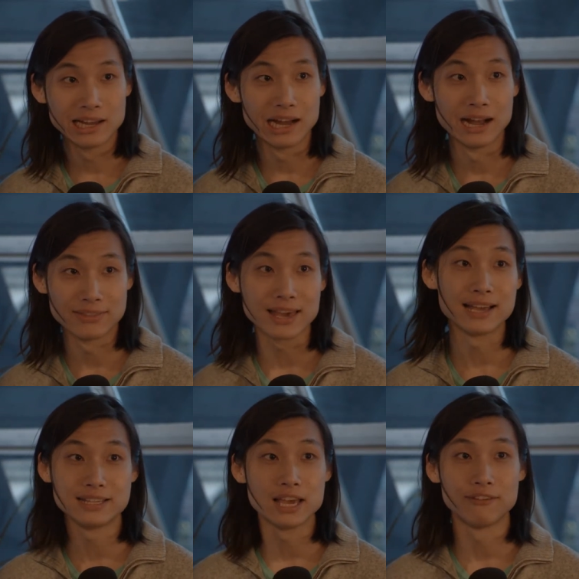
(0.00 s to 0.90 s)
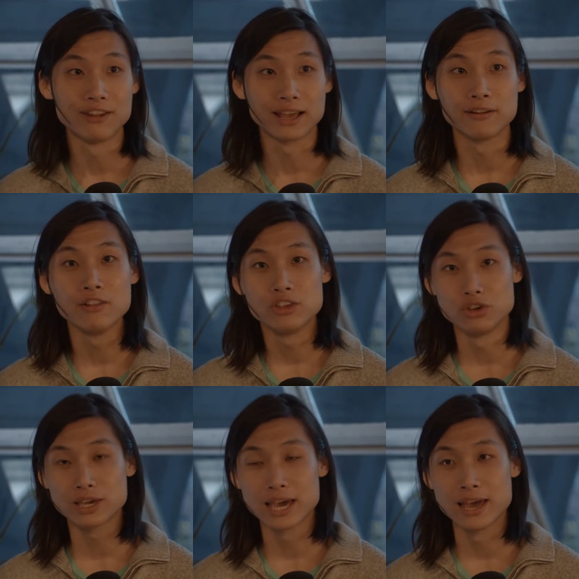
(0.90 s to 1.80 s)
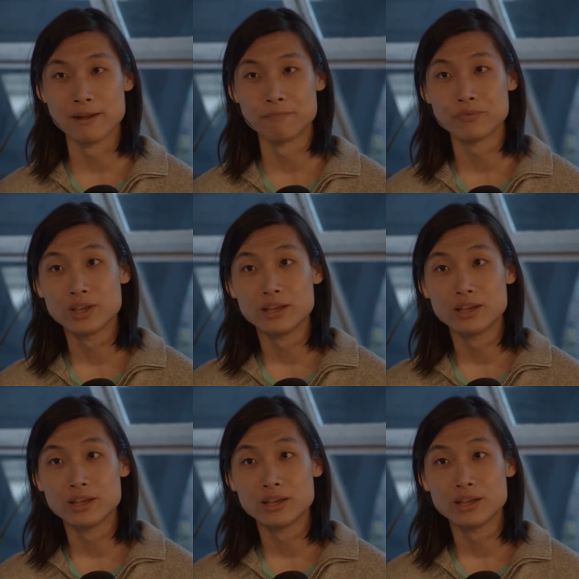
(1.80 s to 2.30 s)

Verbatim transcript: Uh, the idea of like you can